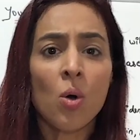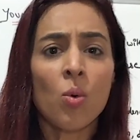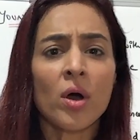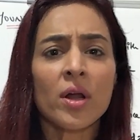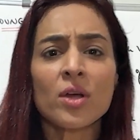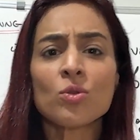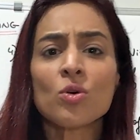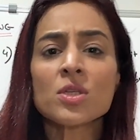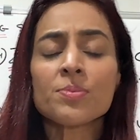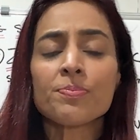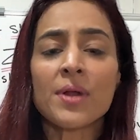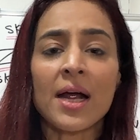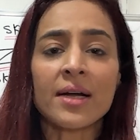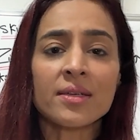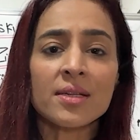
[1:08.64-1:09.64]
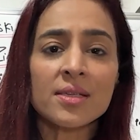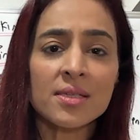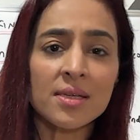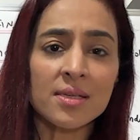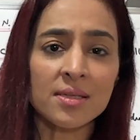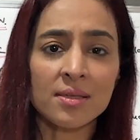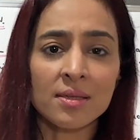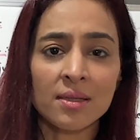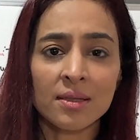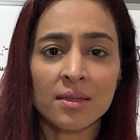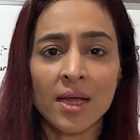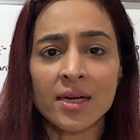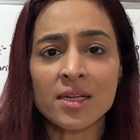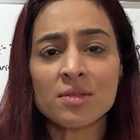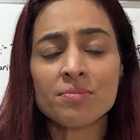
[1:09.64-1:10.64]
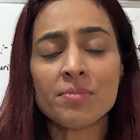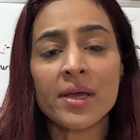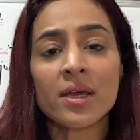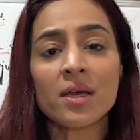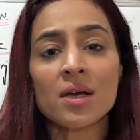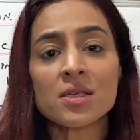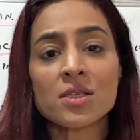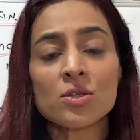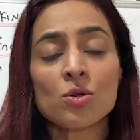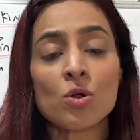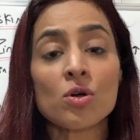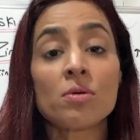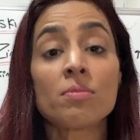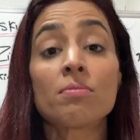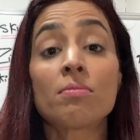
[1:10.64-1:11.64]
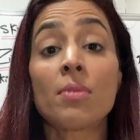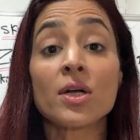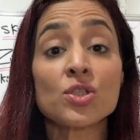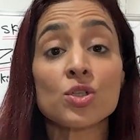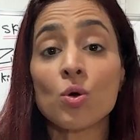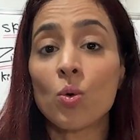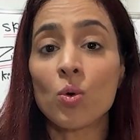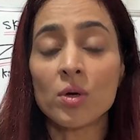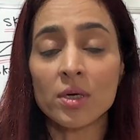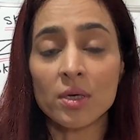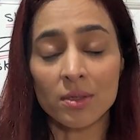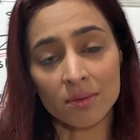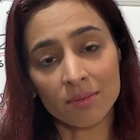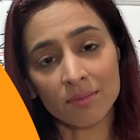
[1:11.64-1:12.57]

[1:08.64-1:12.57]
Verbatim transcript: What are those practices that is making us look much older?